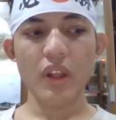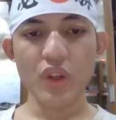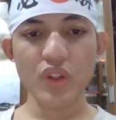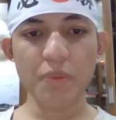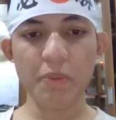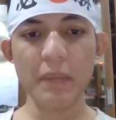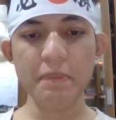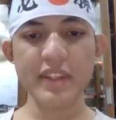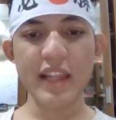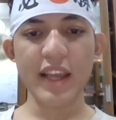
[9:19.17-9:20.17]
YouTube
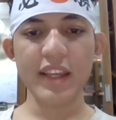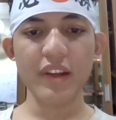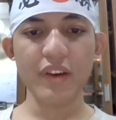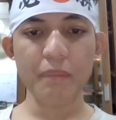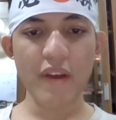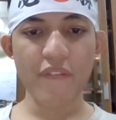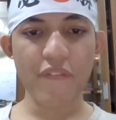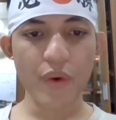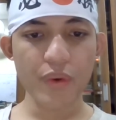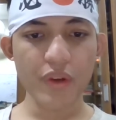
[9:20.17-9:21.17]
keeps lagging on my
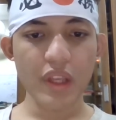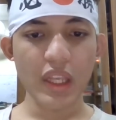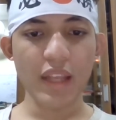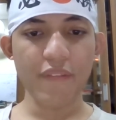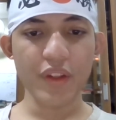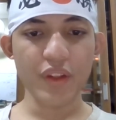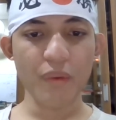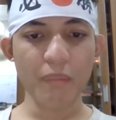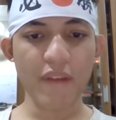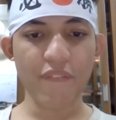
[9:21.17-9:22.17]
phone even
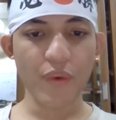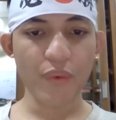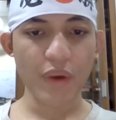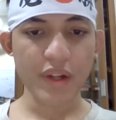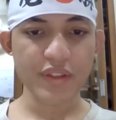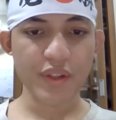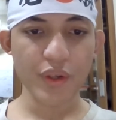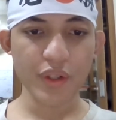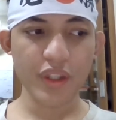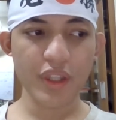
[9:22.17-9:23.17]
though my phone runs
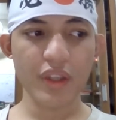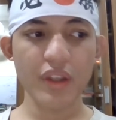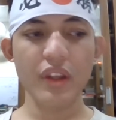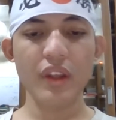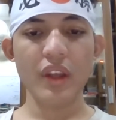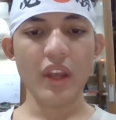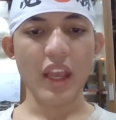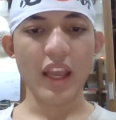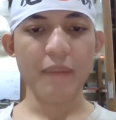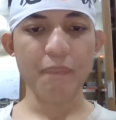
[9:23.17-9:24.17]
good,
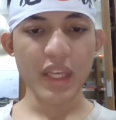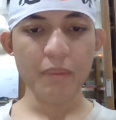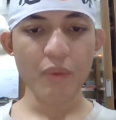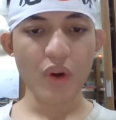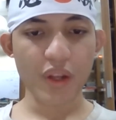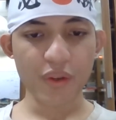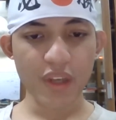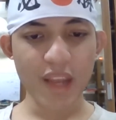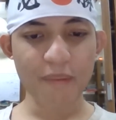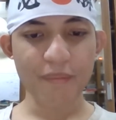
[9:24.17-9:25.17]
and many more I could
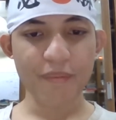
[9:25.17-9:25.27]
name.